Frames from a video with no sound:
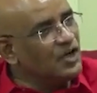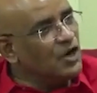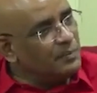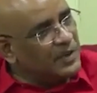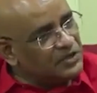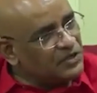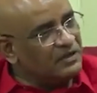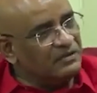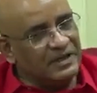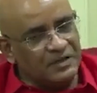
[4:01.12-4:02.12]

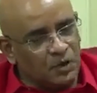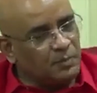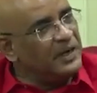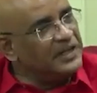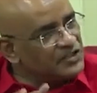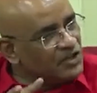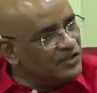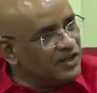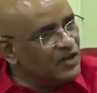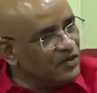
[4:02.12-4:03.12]
Commission. They took place
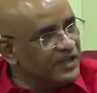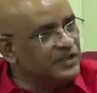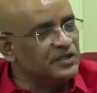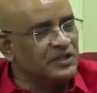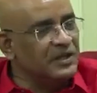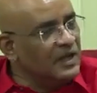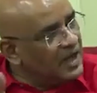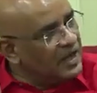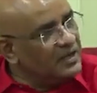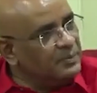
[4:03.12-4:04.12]
under Granger
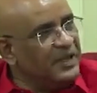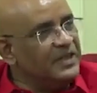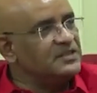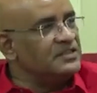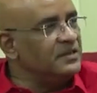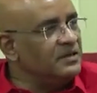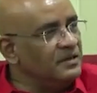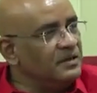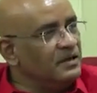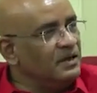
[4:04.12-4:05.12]
and the PNC
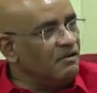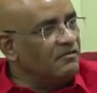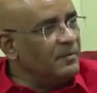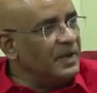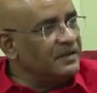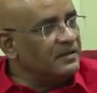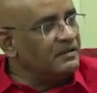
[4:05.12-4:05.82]
government.